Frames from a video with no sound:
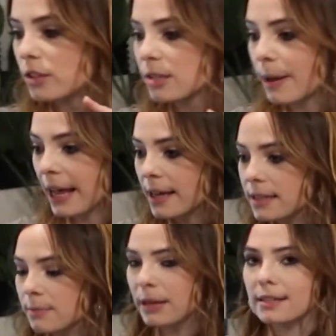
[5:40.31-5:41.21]

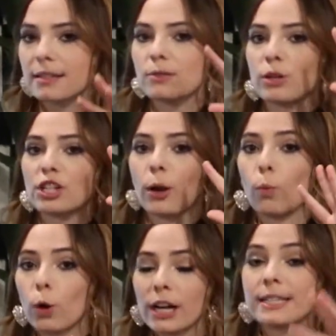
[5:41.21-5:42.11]
space, because this is where Jake
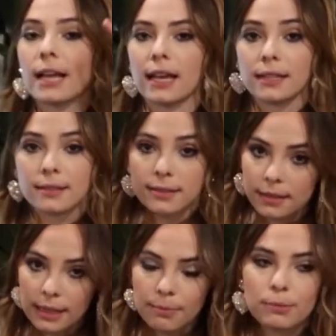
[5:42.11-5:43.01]
works and
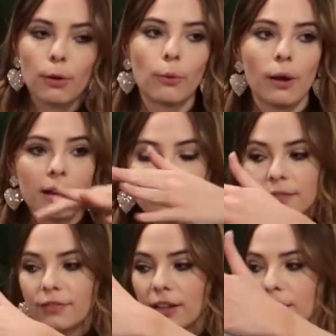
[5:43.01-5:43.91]
sleeps, but we wanted to
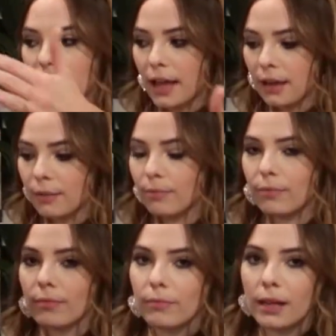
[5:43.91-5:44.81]
feel like,
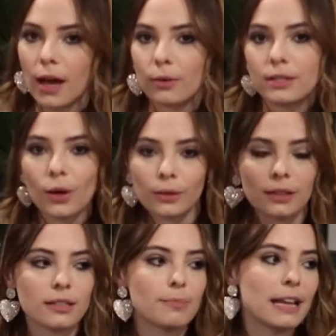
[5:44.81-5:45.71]
you know, its own
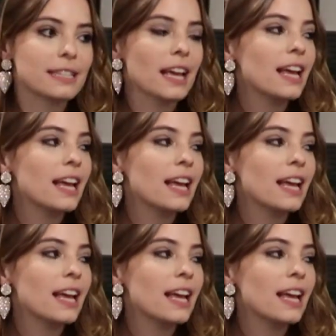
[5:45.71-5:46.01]
little space.